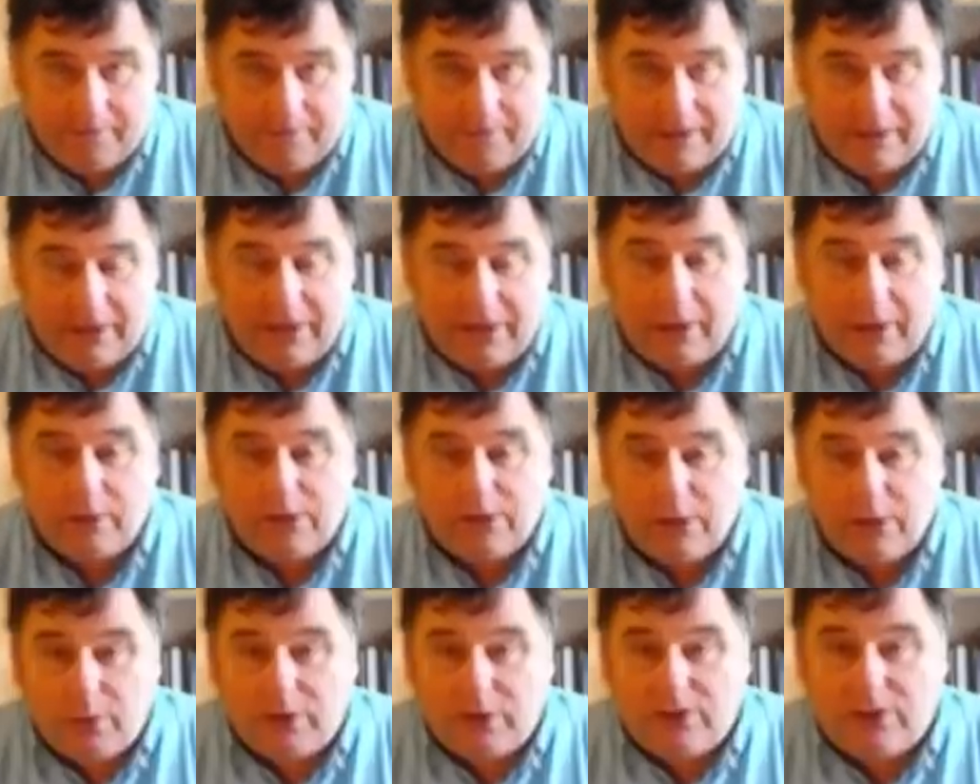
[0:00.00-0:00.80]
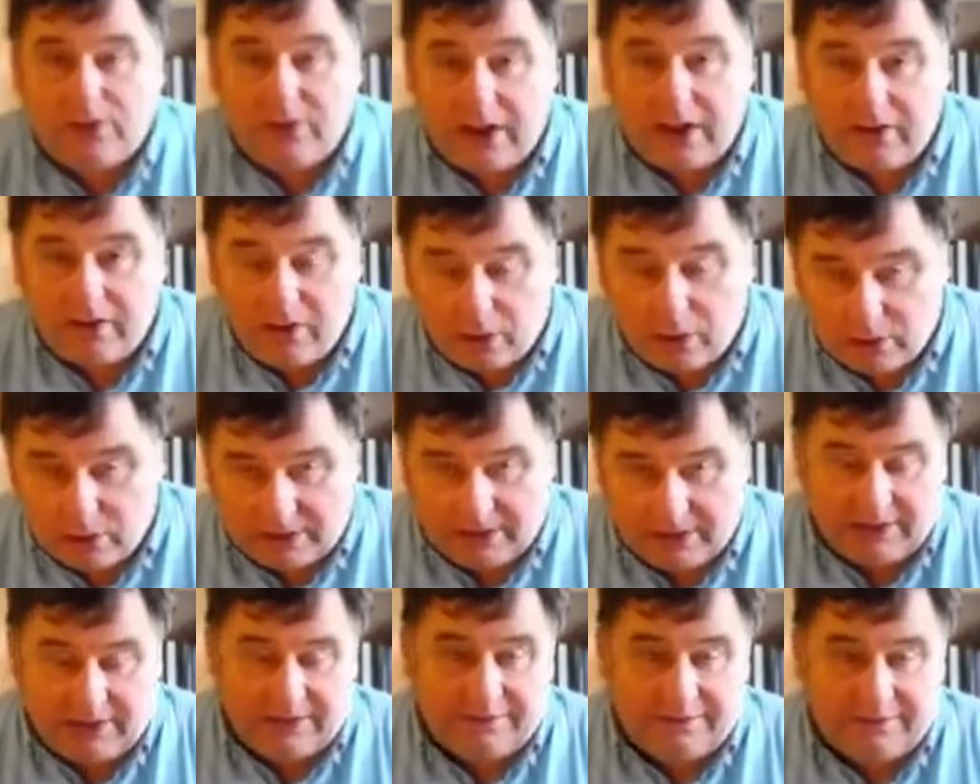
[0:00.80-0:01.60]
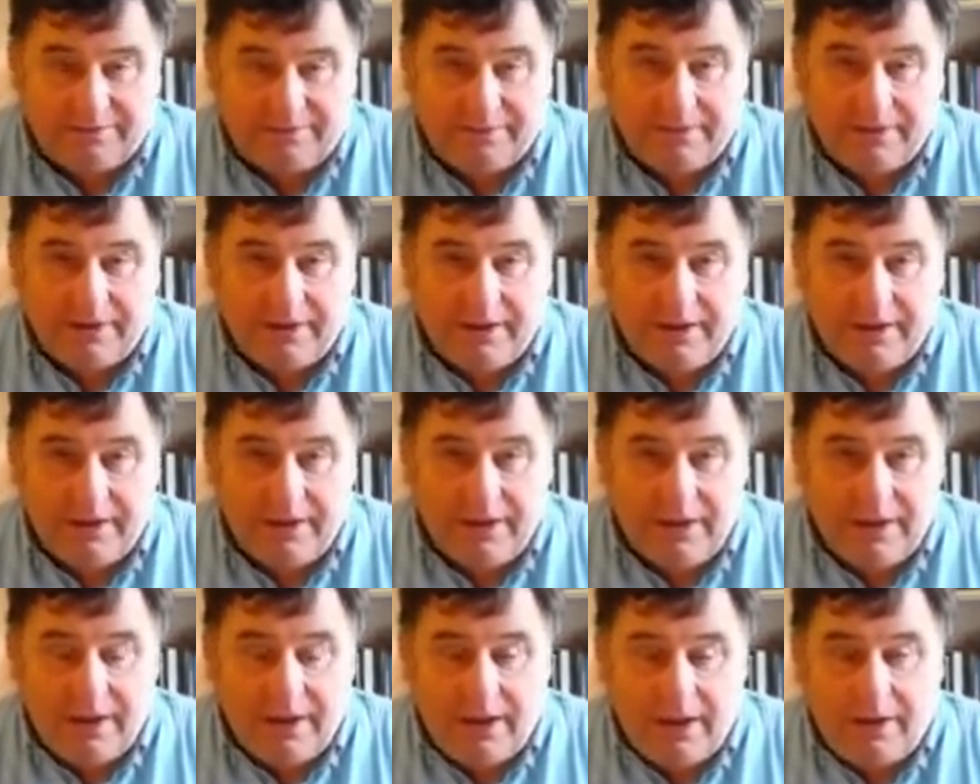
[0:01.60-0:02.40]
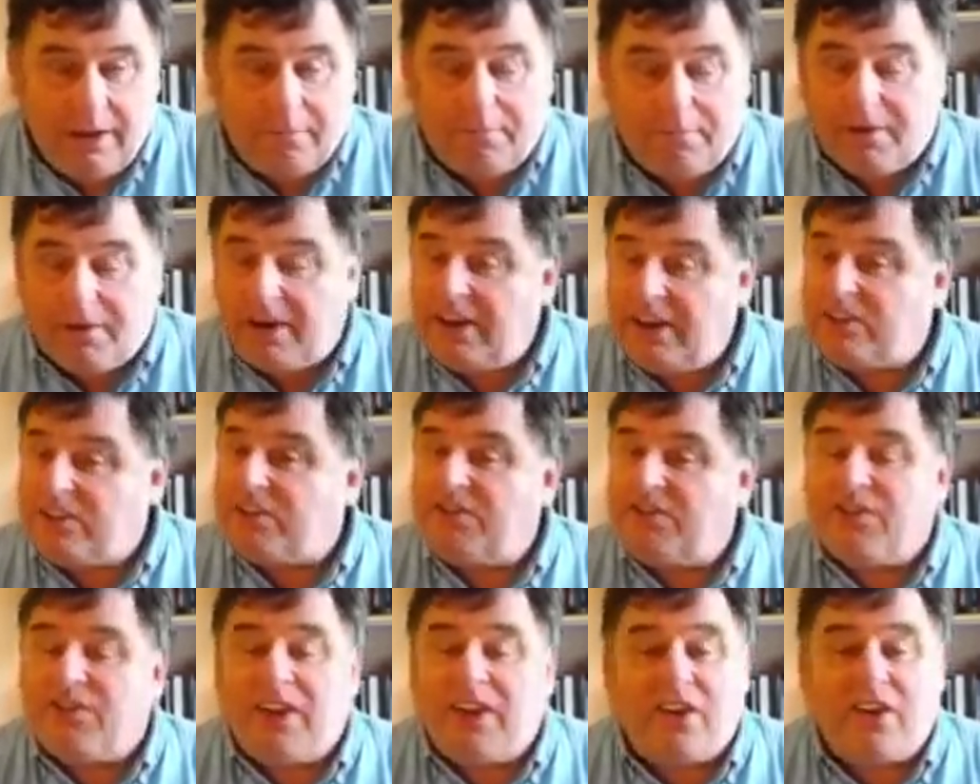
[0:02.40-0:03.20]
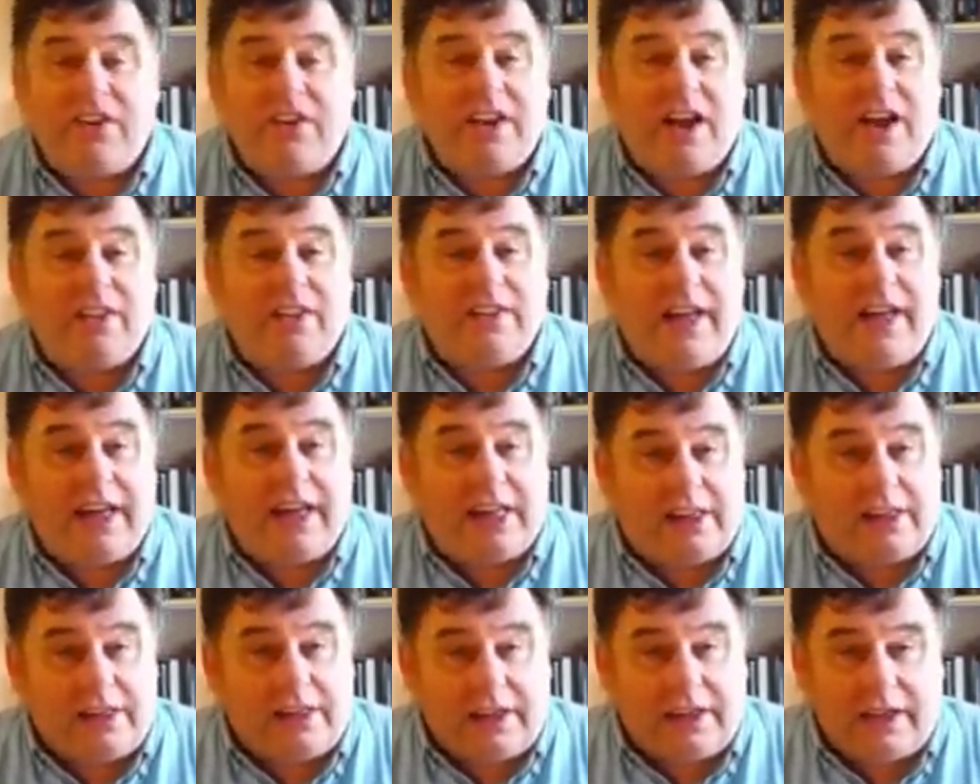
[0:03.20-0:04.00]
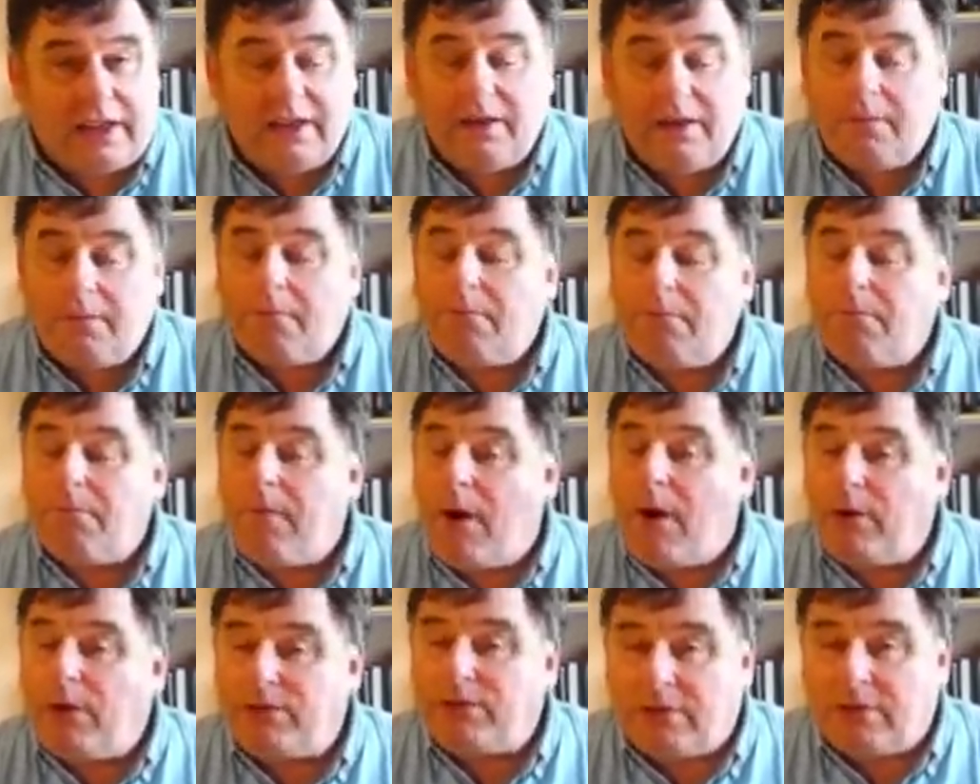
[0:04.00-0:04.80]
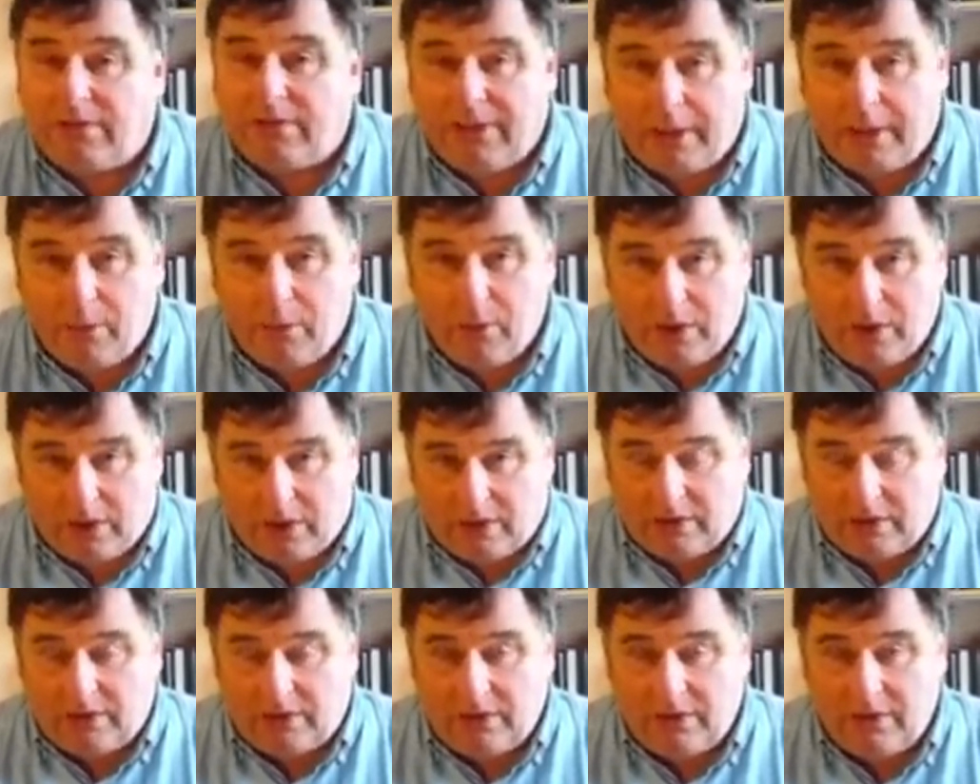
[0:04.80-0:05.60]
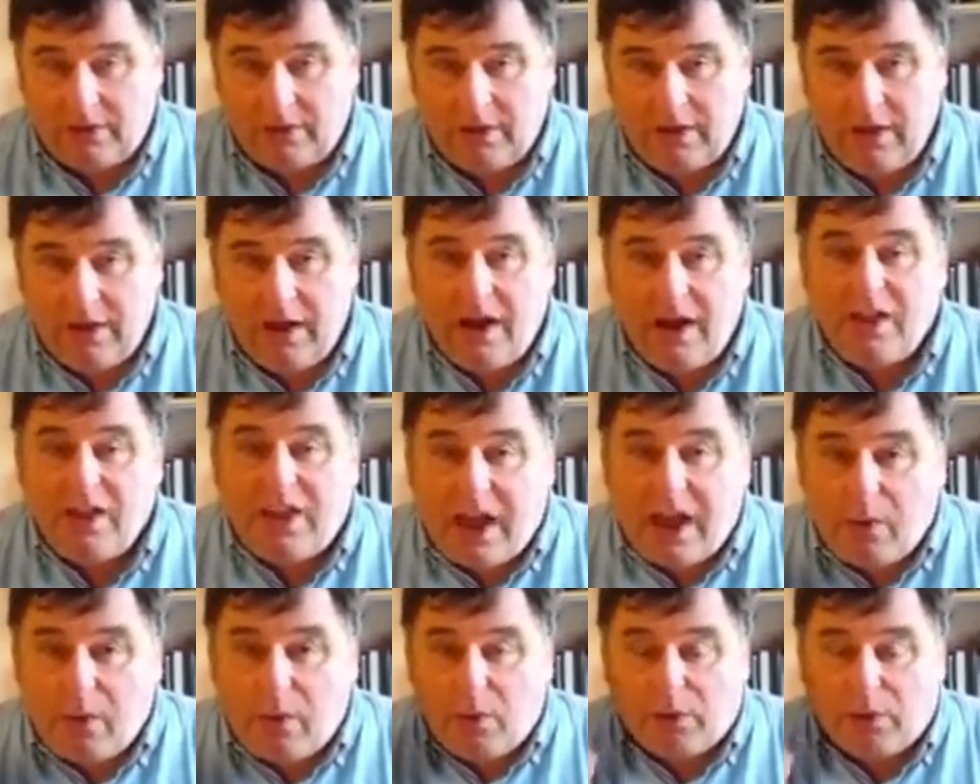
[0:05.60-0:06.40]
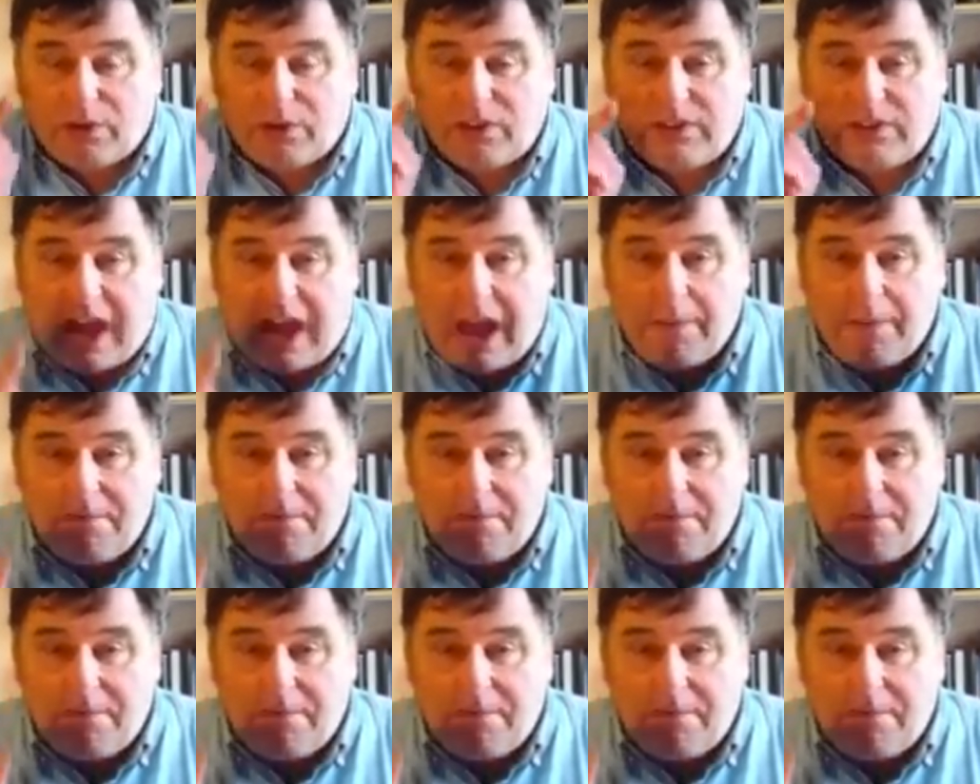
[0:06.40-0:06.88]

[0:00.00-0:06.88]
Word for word: they would do what Jane Roe did. But it's very unlikely most of them will. They will stand